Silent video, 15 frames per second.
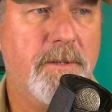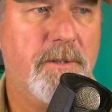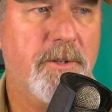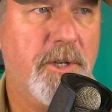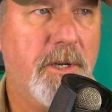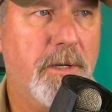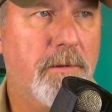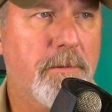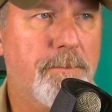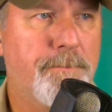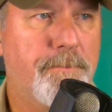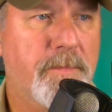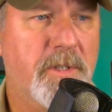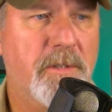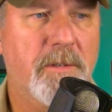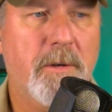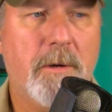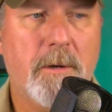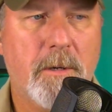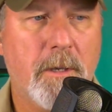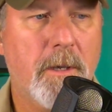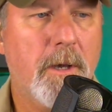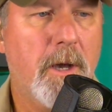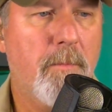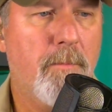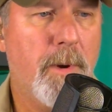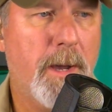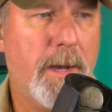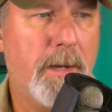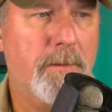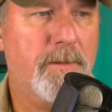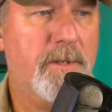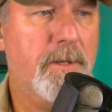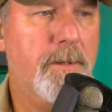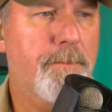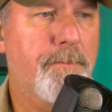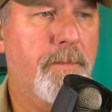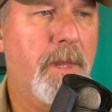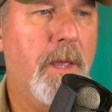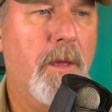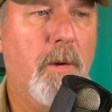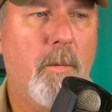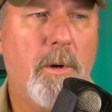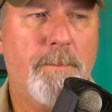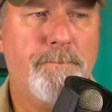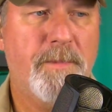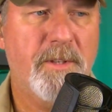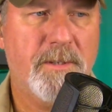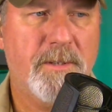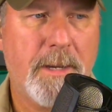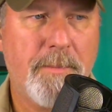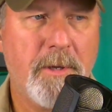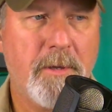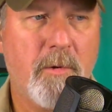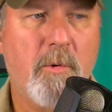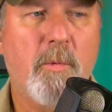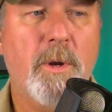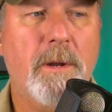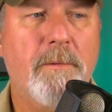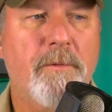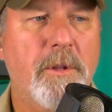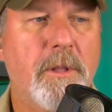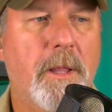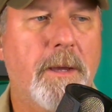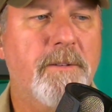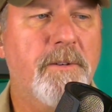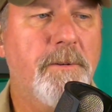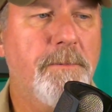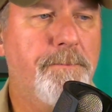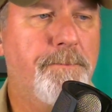channel to talk about, well, the topic or whatever you'd like to.